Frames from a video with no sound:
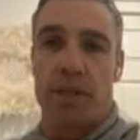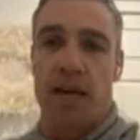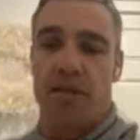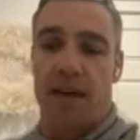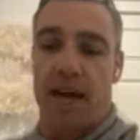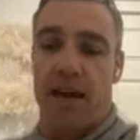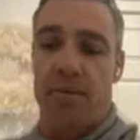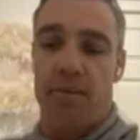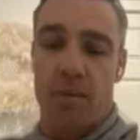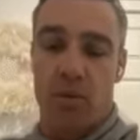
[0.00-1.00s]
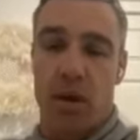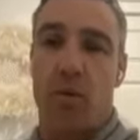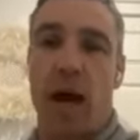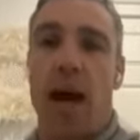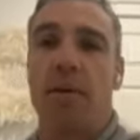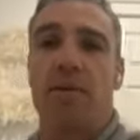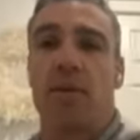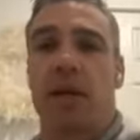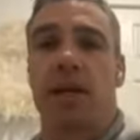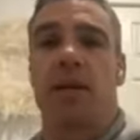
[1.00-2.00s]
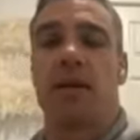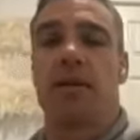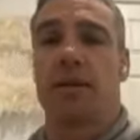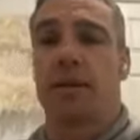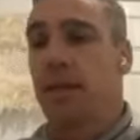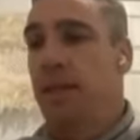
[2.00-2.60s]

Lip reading: tough game. We're happy if we get close.